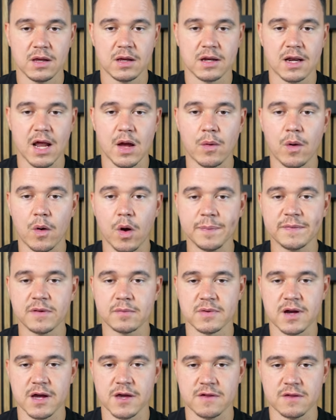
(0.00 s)
Now I
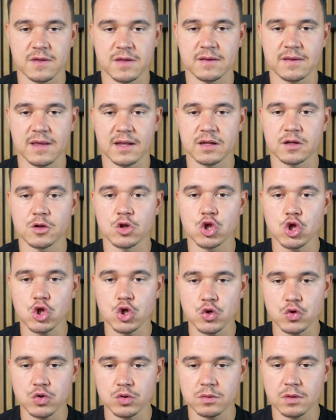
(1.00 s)
optimized it, and in
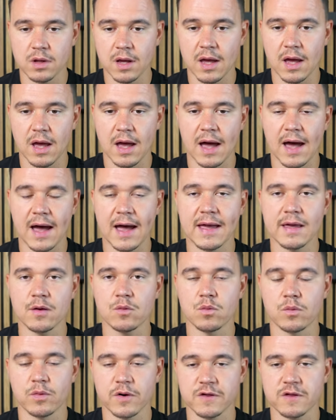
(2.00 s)
June, I
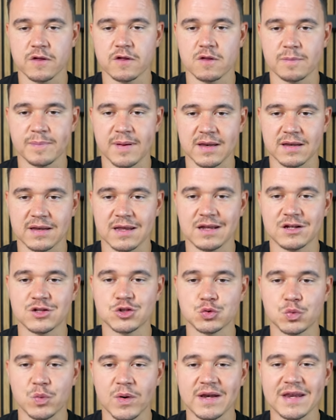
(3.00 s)
was spending
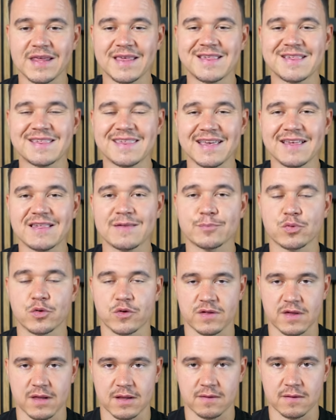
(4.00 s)

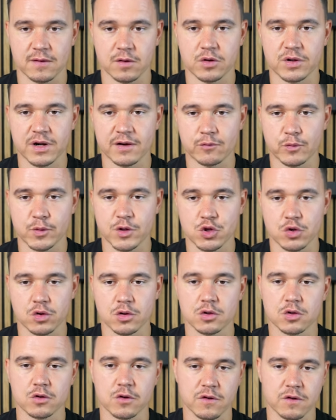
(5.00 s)
26% on average
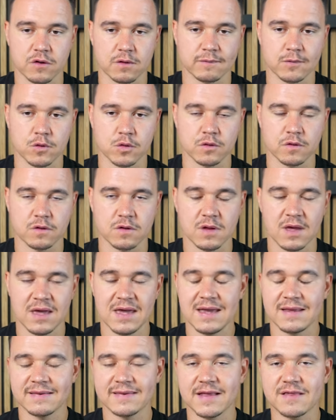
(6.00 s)
on cost of goods.
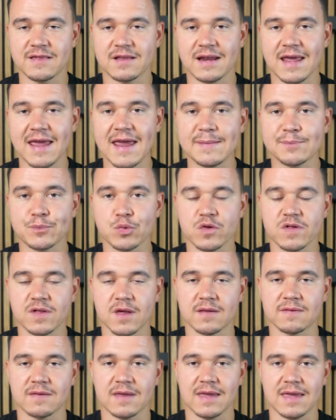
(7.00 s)
That's an
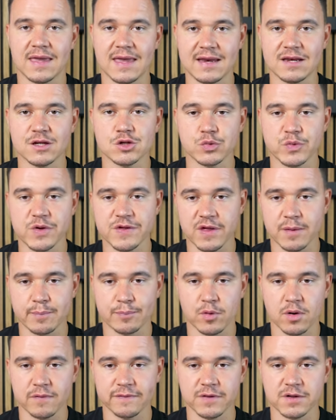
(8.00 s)
8% increase in
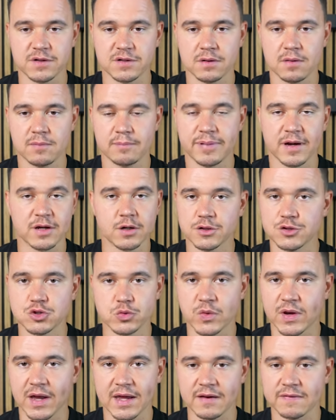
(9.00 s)
profit by not
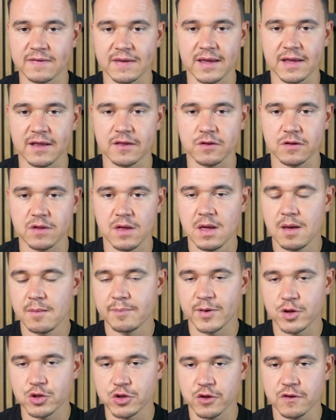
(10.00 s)
doing anything else,
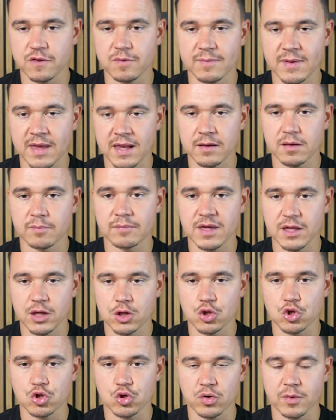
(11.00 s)
by just
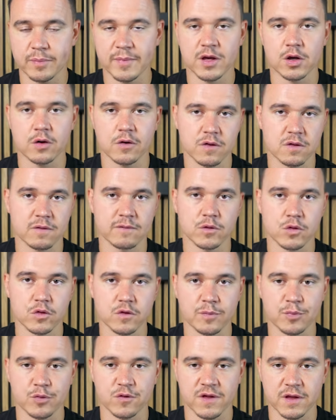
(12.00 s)
making sure that my cost of goods
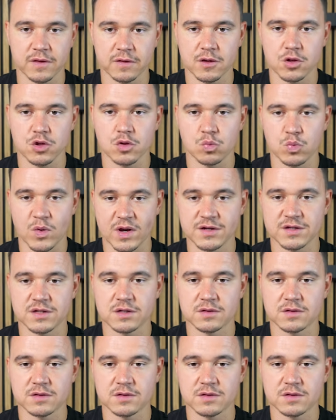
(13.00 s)
percentage went